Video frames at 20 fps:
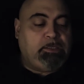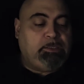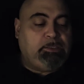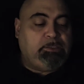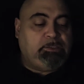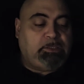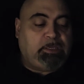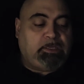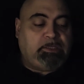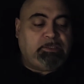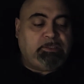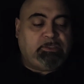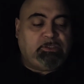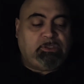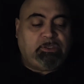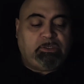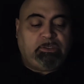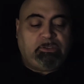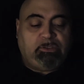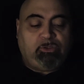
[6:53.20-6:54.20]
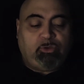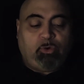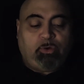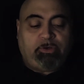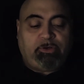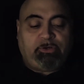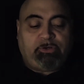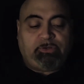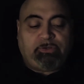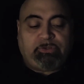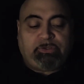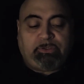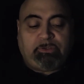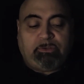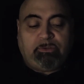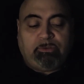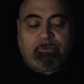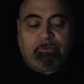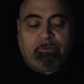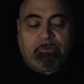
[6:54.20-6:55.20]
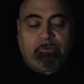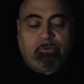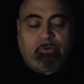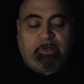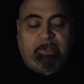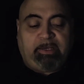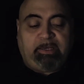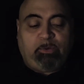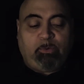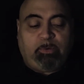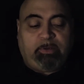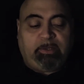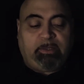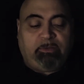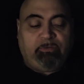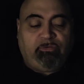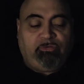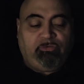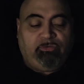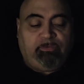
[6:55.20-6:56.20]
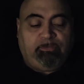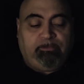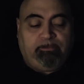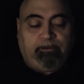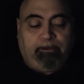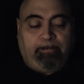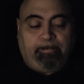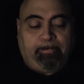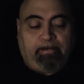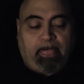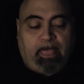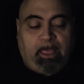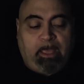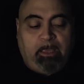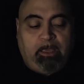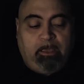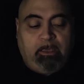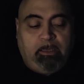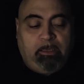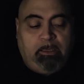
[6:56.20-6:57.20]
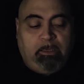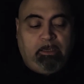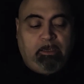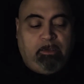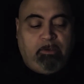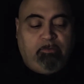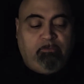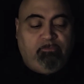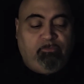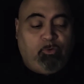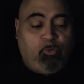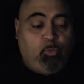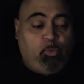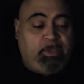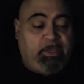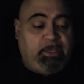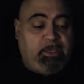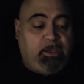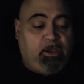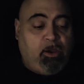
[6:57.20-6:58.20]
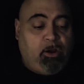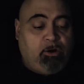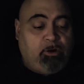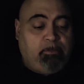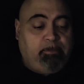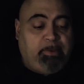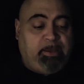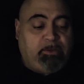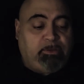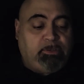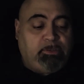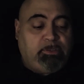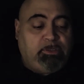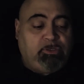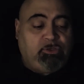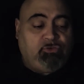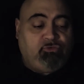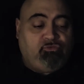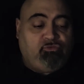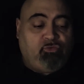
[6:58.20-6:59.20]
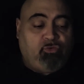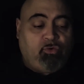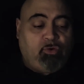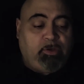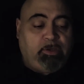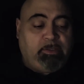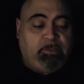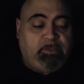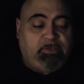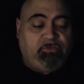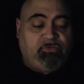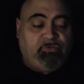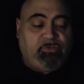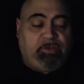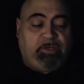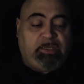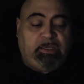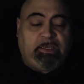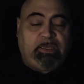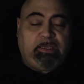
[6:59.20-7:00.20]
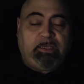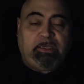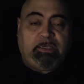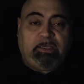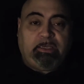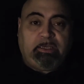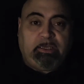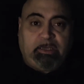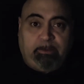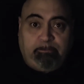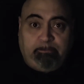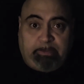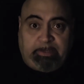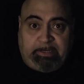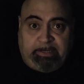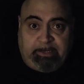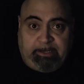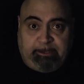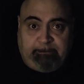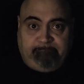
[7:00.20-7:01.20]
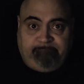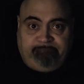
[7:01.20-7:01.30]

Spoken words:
sons, daughters, or anyone else. For we are about to destroy this city completely.